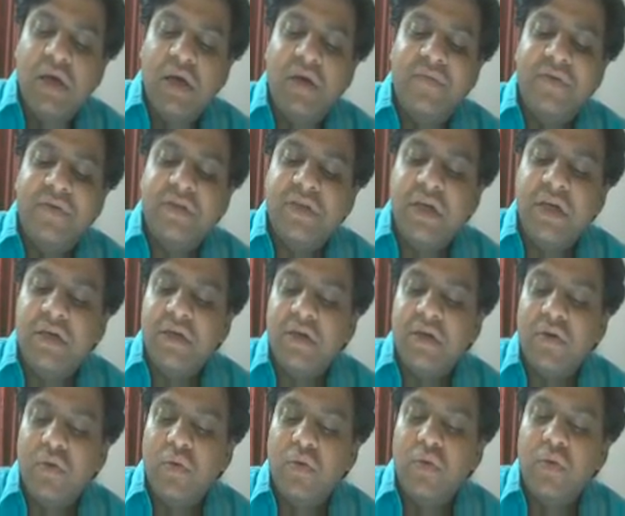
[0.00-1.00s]
having
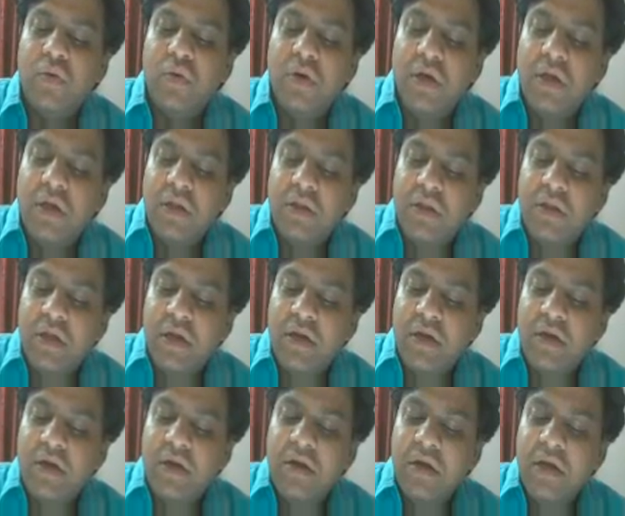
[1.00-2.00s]
center O,
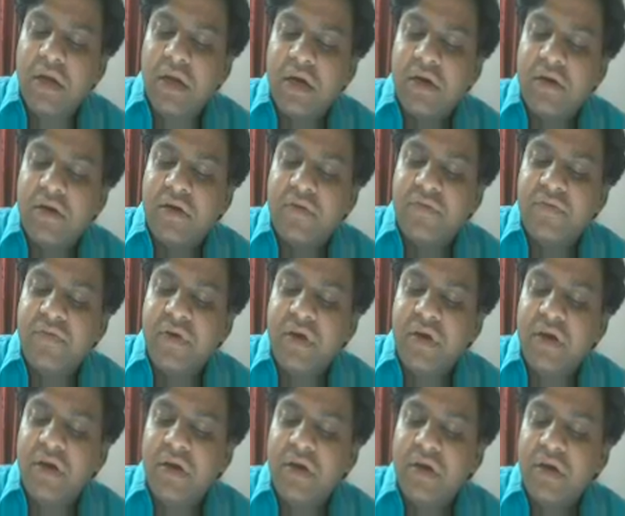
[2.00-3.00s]
then electric
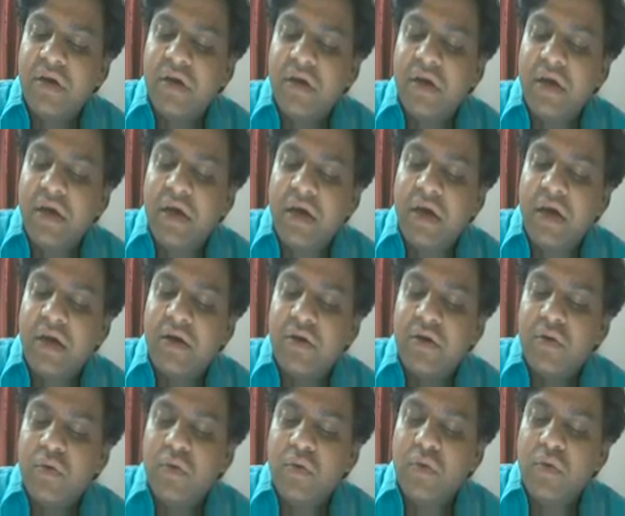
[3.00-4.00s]
field at
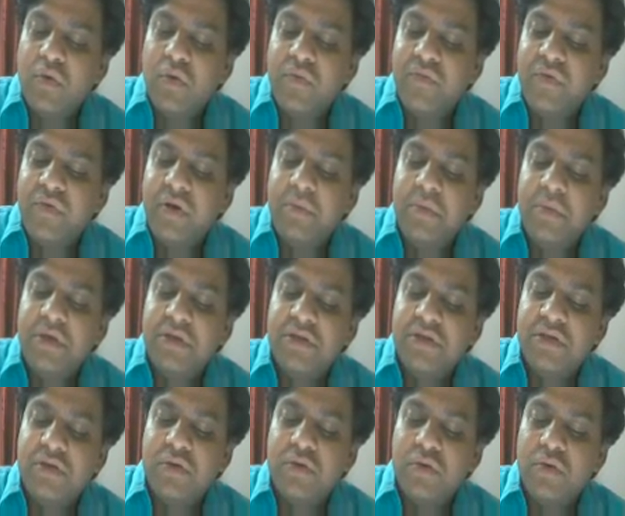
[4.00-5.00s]
O will be
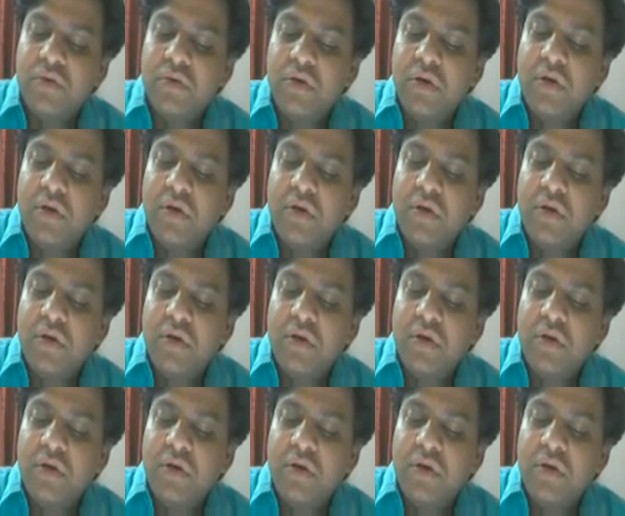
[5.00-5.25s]
0,